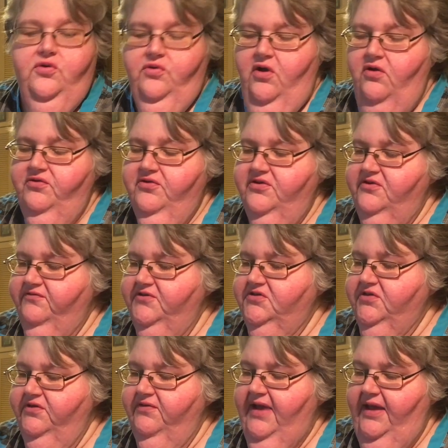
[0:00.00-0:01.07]
Oh, they're
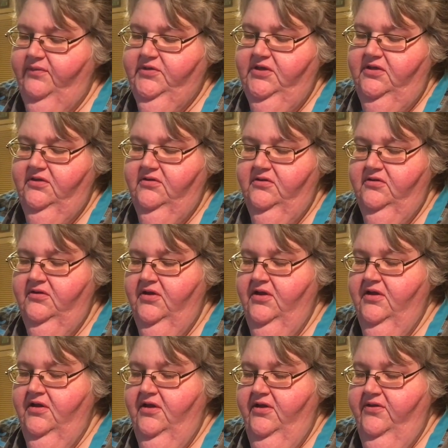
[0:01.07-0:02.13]
individually wrapped.
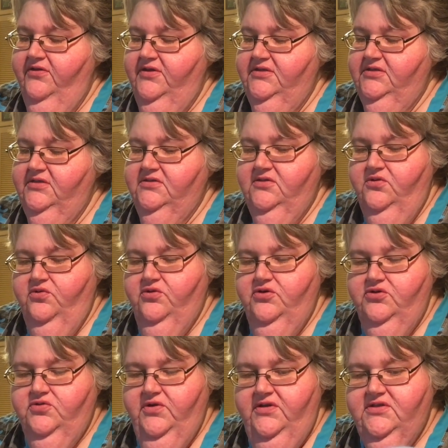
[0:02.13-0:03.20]
This is an
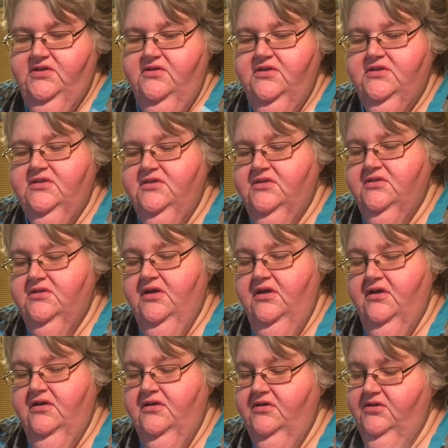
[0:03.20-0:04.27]
orange one. So this is
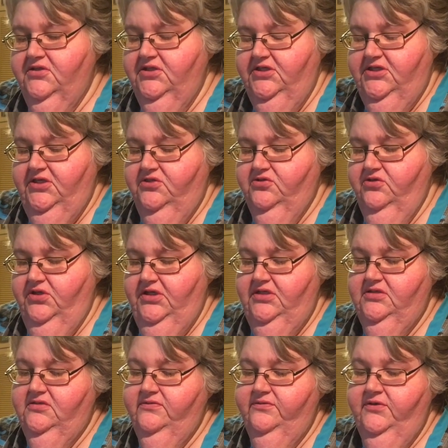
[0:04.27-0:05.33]
DJ's cookies.
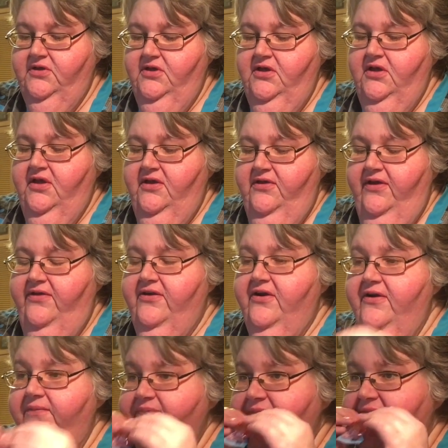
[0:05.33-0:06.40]
And they're...